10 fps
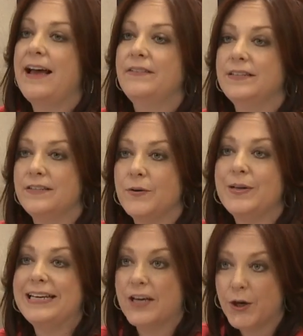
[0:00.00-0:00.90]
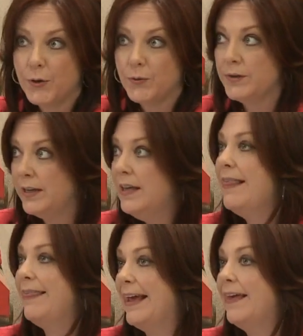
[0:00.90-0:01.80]
having to know any code,
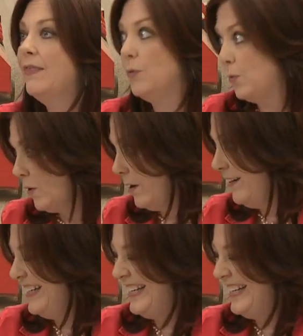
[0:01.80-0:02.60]
thank Thor.